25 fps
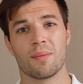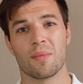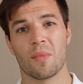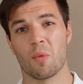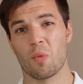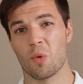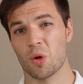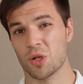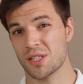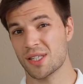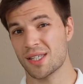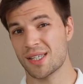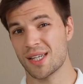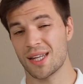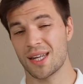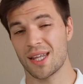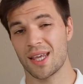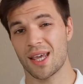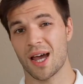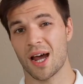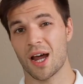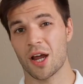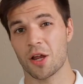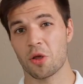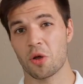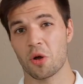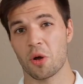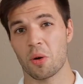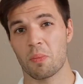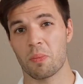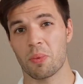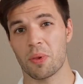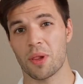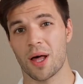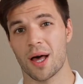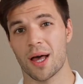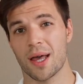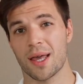What city are you
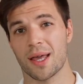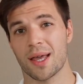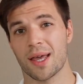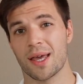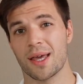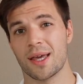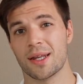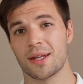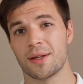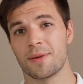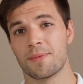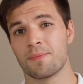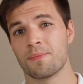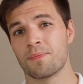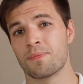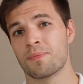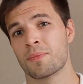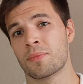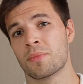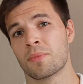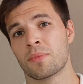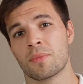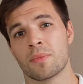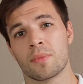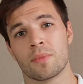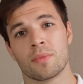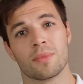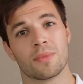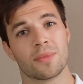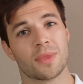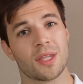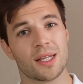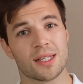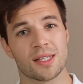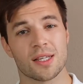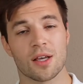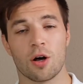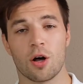applying in?
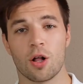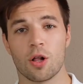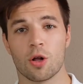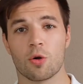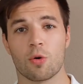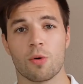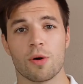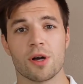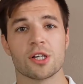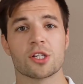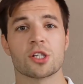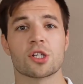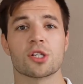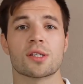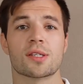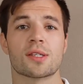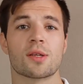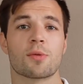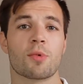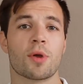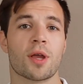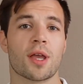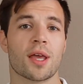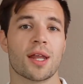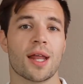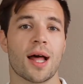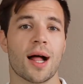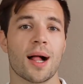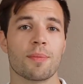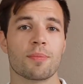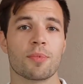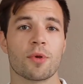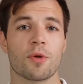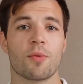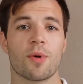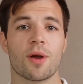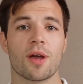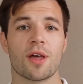These are all questions that we can help
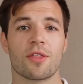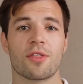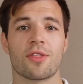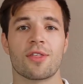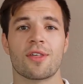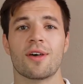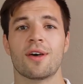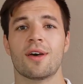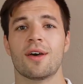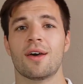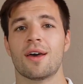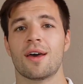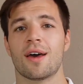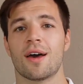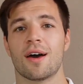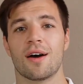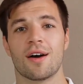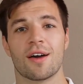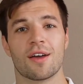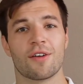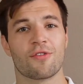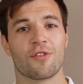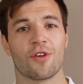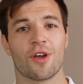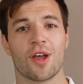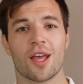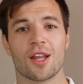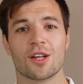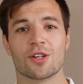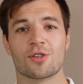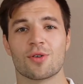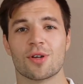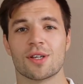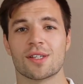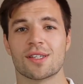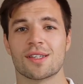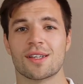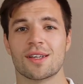you with. If you're
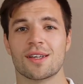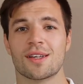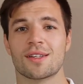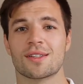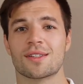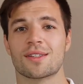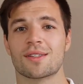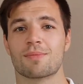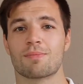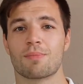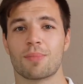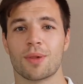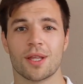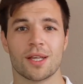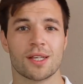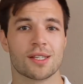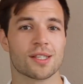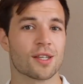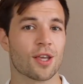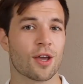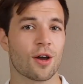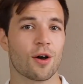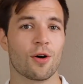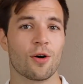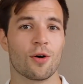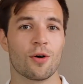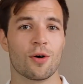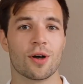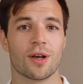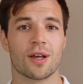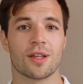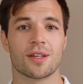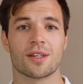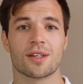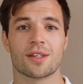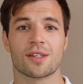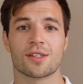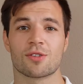interested, please go
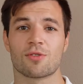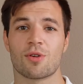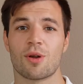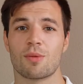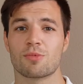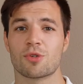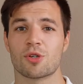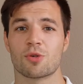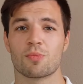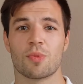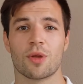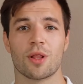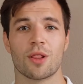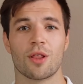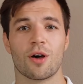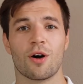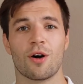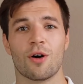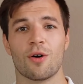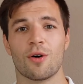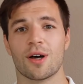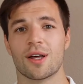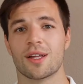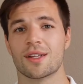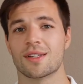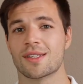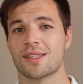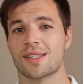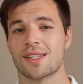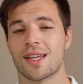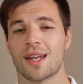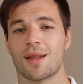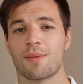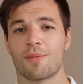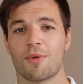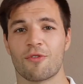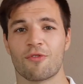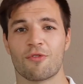in the description below and
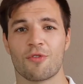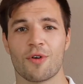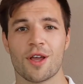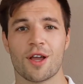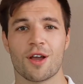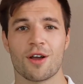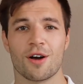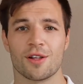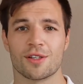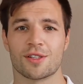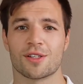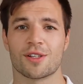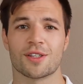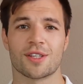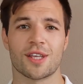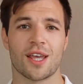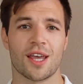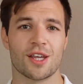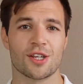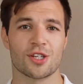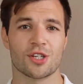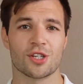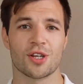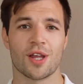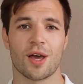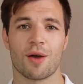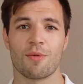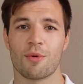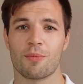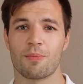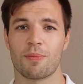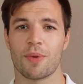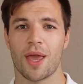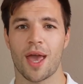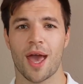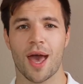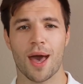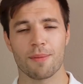set up a free consultation. I would
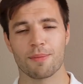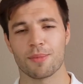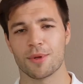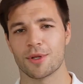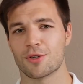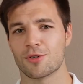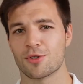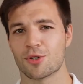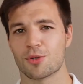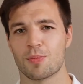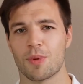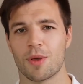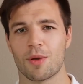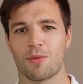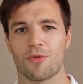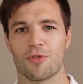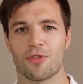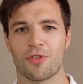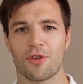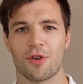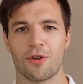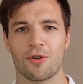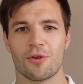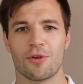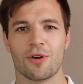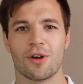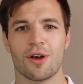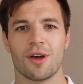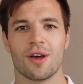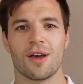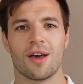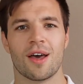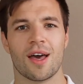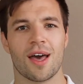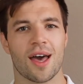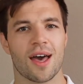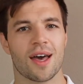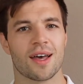be happy to speak with you
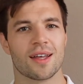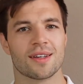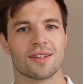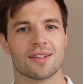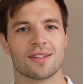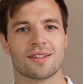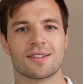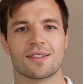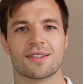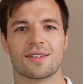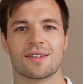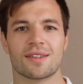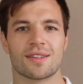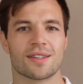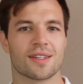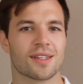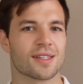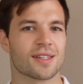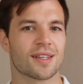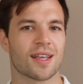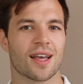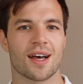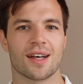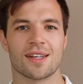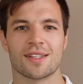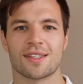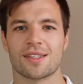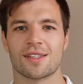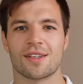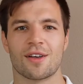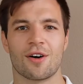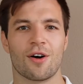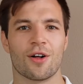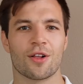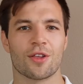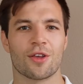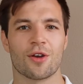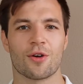and discuss
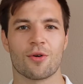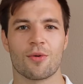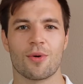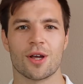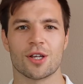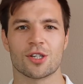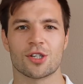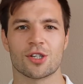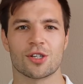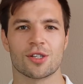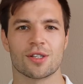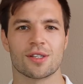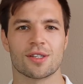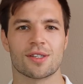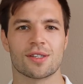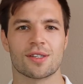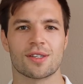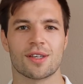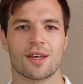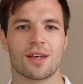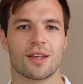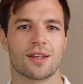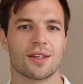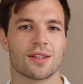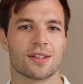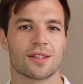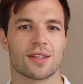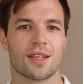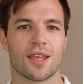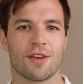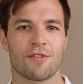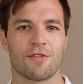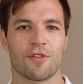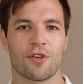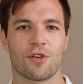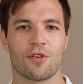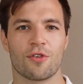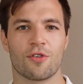all your questions and
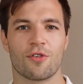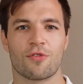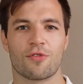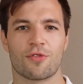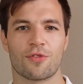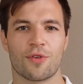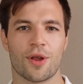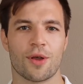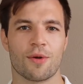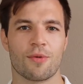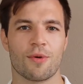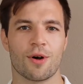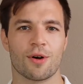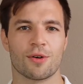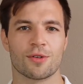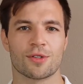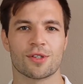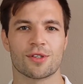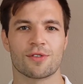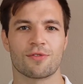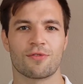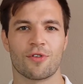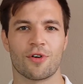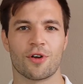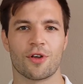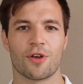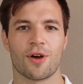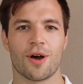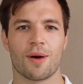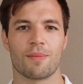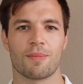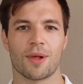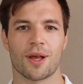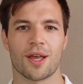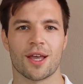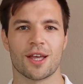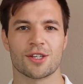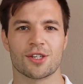give you free quotes for your
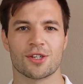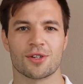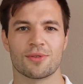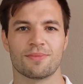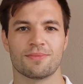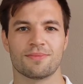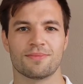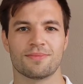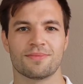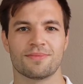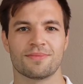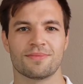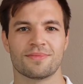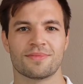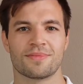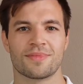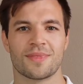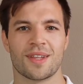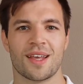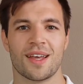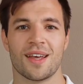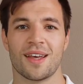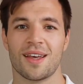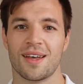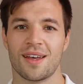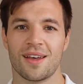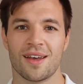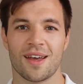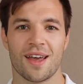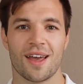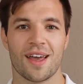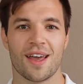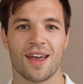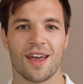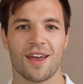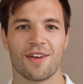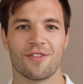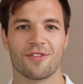application.
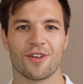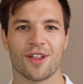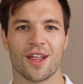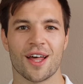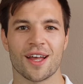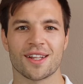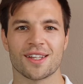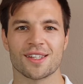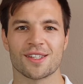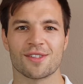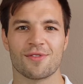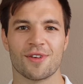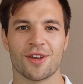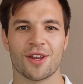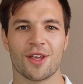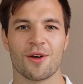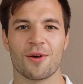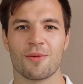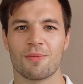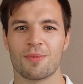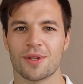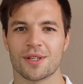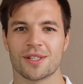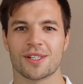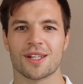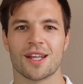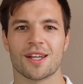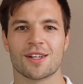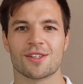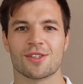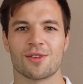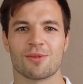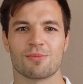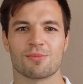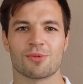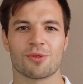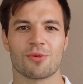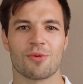If you like this video, please click
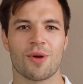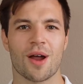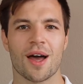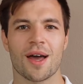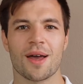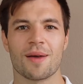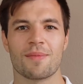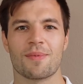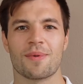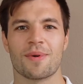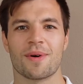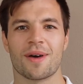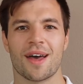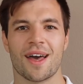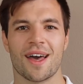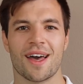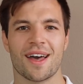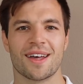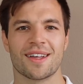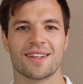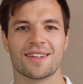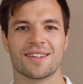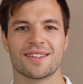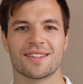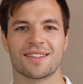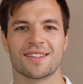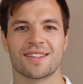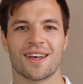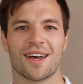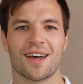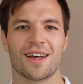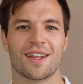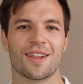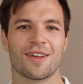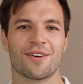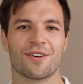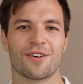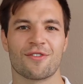subscribe, and
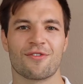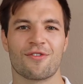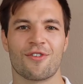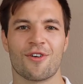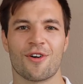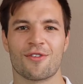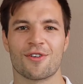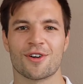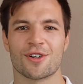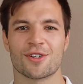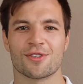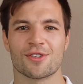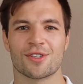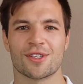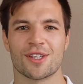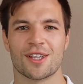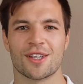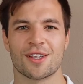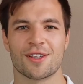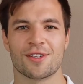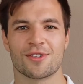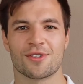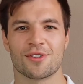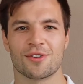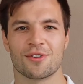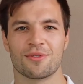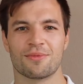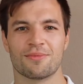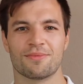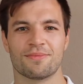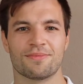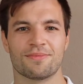I look forward to seeing you soon.